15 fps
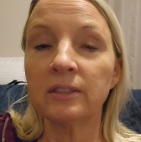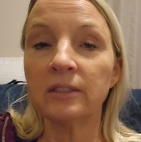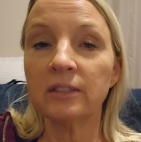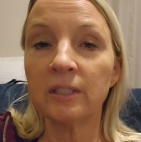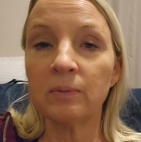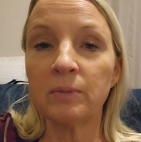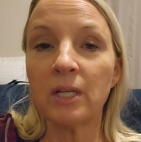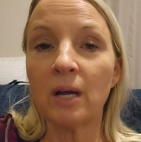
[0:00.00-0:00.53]

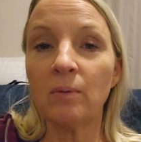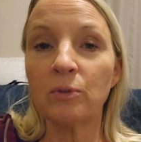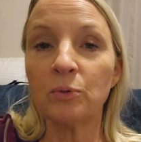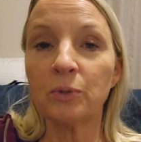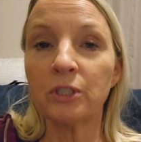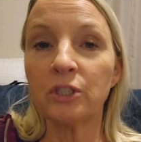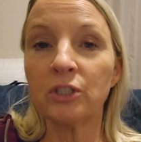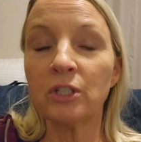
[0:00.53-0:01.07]
Sometimes
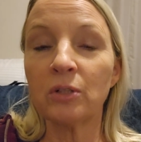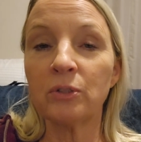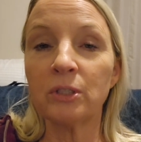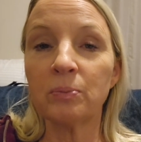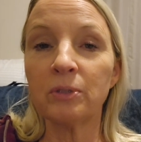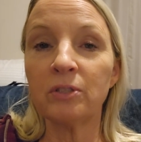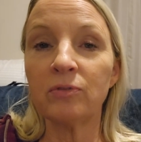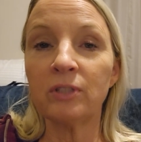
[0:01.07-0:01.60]
when it shows
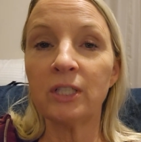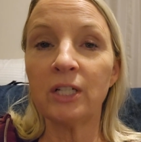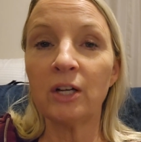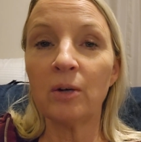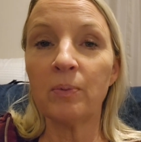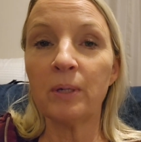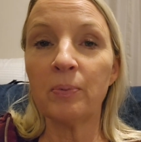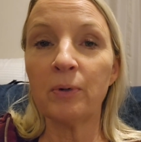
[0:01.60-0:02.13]
up in the
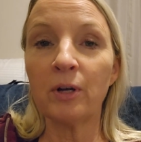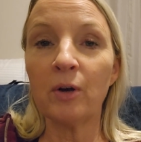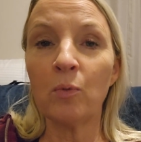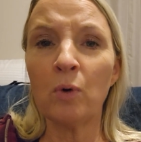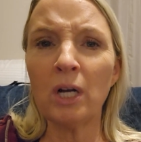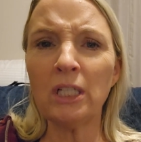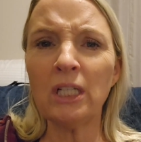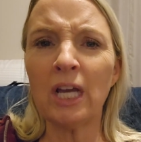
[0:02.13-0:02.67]
video, people go,
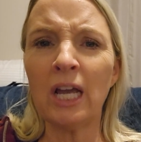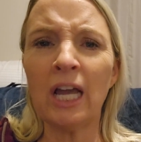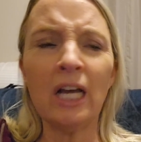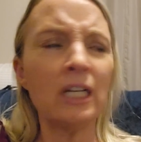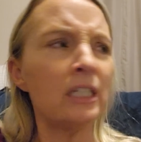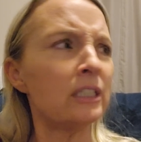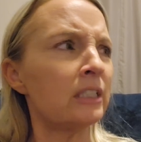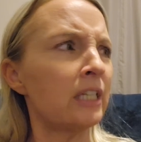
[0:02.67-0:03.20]
what the
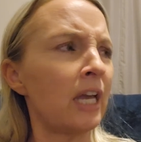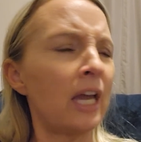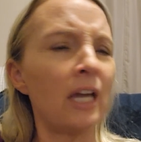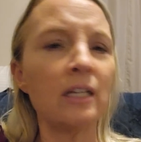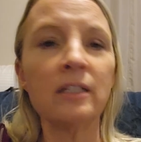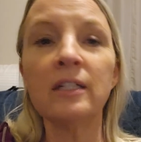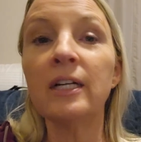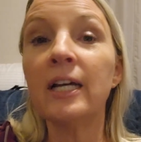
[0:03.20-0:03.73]
hell is
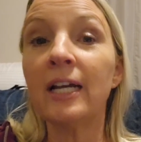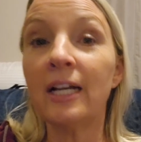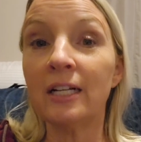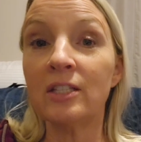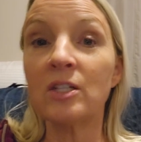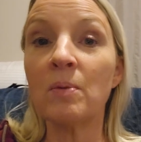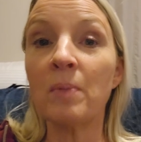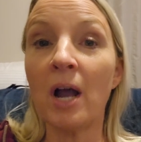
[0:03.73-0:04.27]
that?
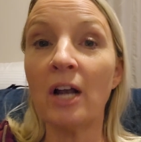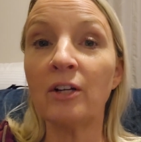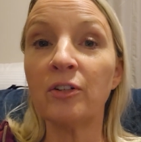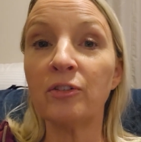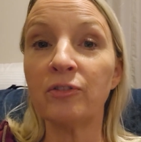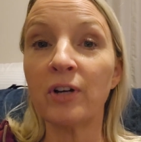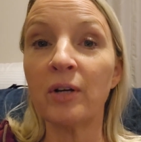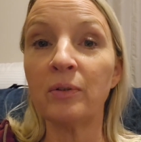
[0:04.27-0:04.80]
It's a
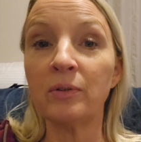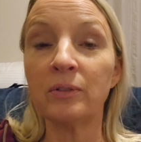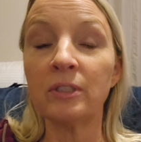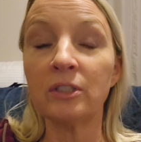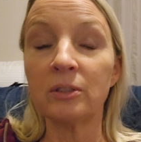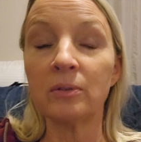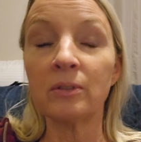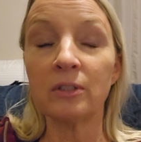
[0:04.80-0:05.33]
microphone.
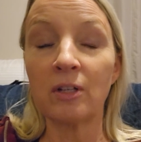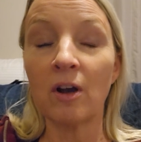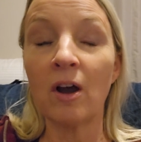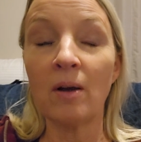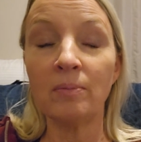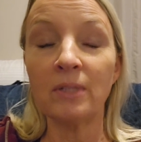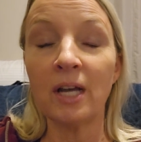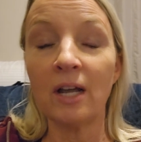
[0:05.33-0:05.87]
It's a,
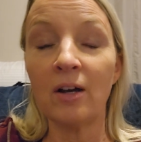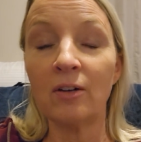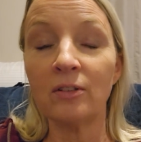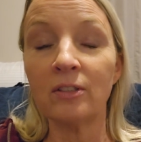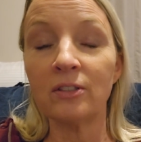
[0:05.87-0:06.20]
calm down.